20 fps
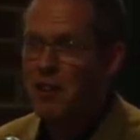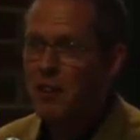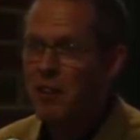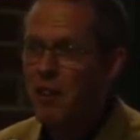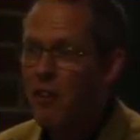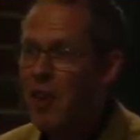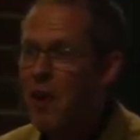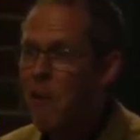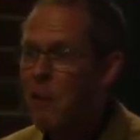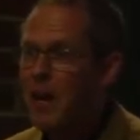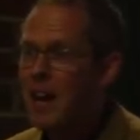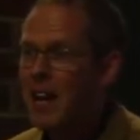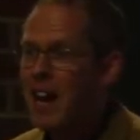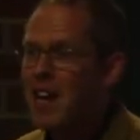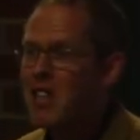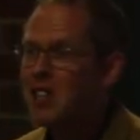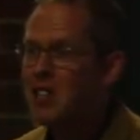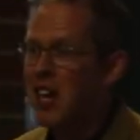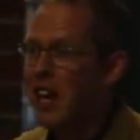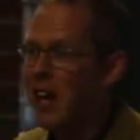They were
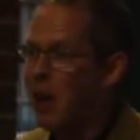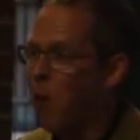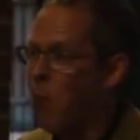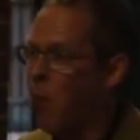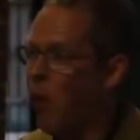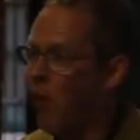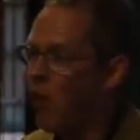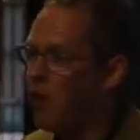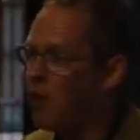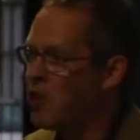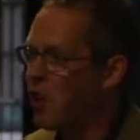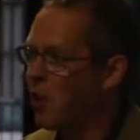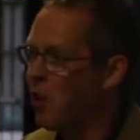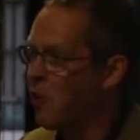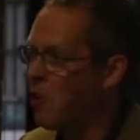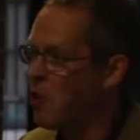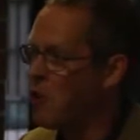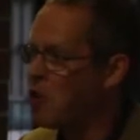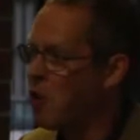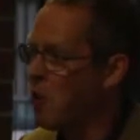guessing what the
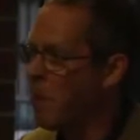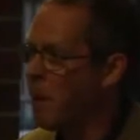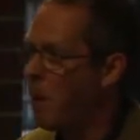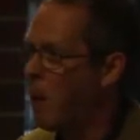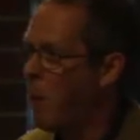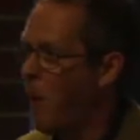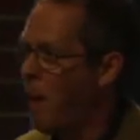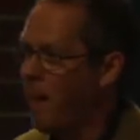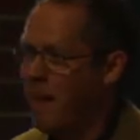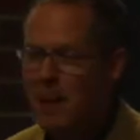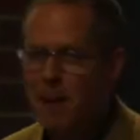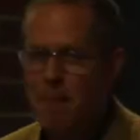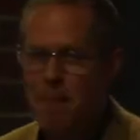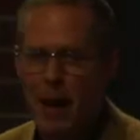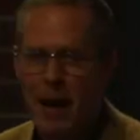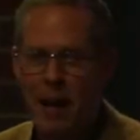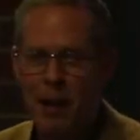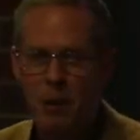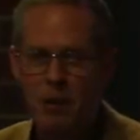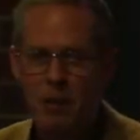children should be worried
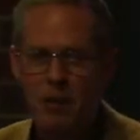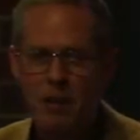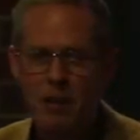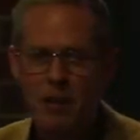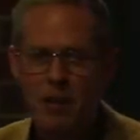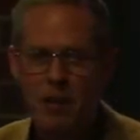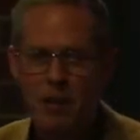about,